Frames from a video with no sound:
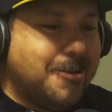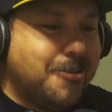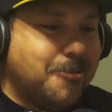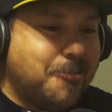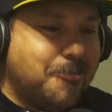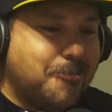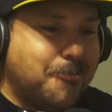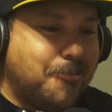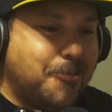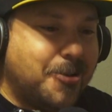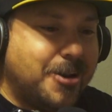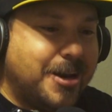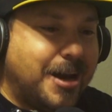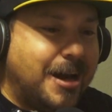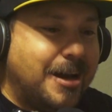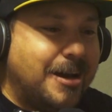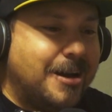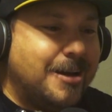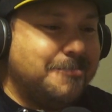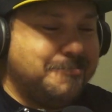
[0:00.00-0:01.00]
what
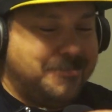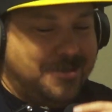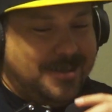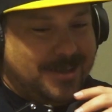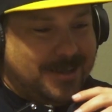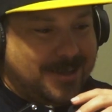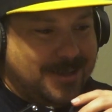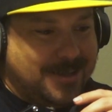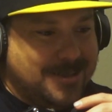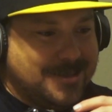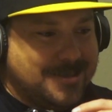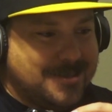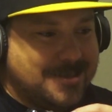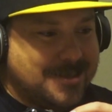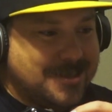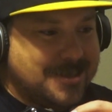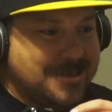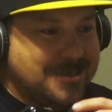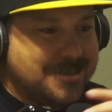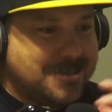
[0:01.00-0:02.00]
I'm thinking
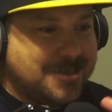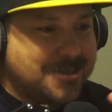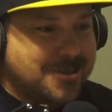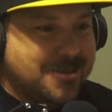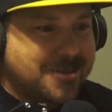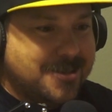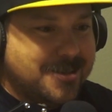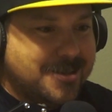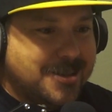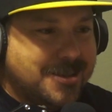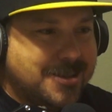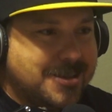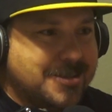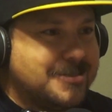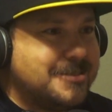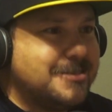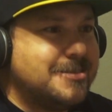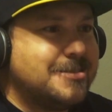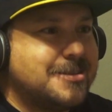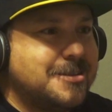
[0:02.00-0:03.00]
is
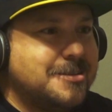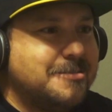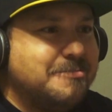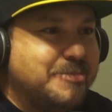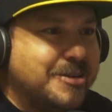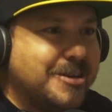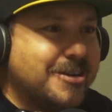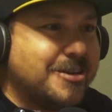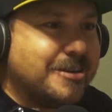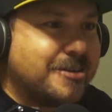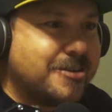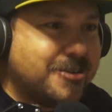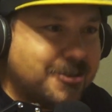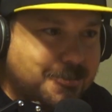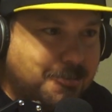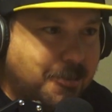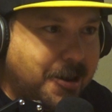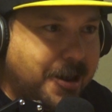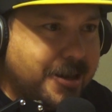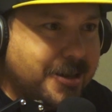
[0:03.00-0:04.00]
this is going to be a good
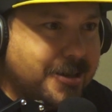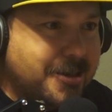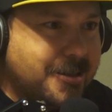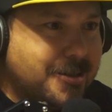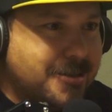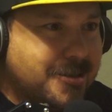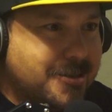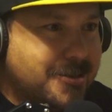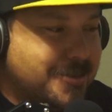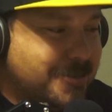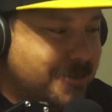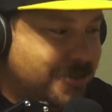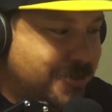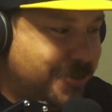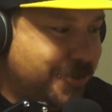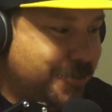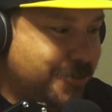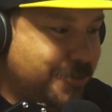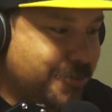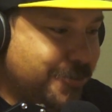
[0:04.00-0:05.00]
way
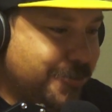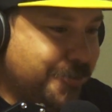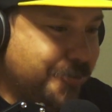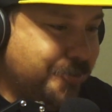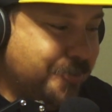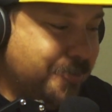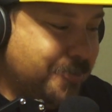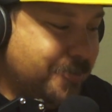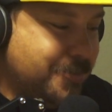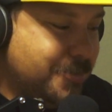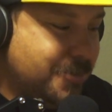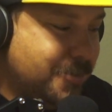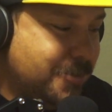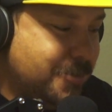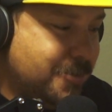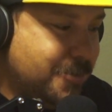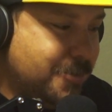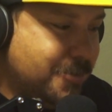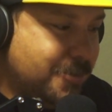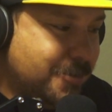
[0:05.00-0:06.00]
to
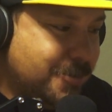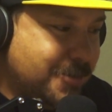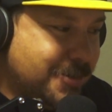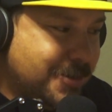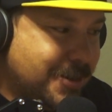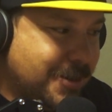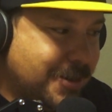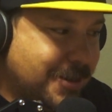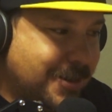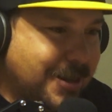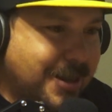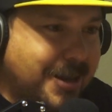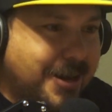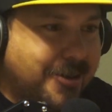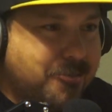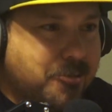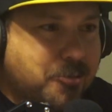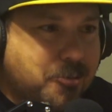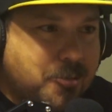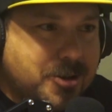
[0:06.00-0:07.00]
let
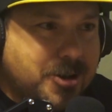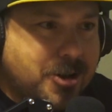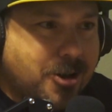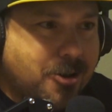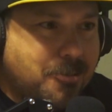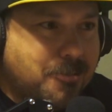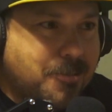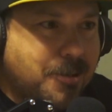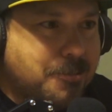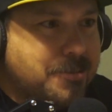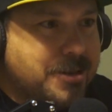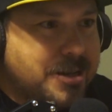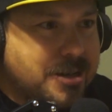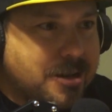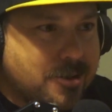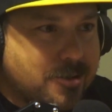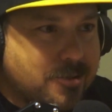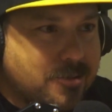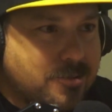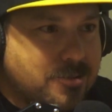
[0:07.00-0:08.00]
everyone know what we
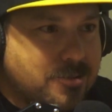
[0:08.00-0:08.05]
do.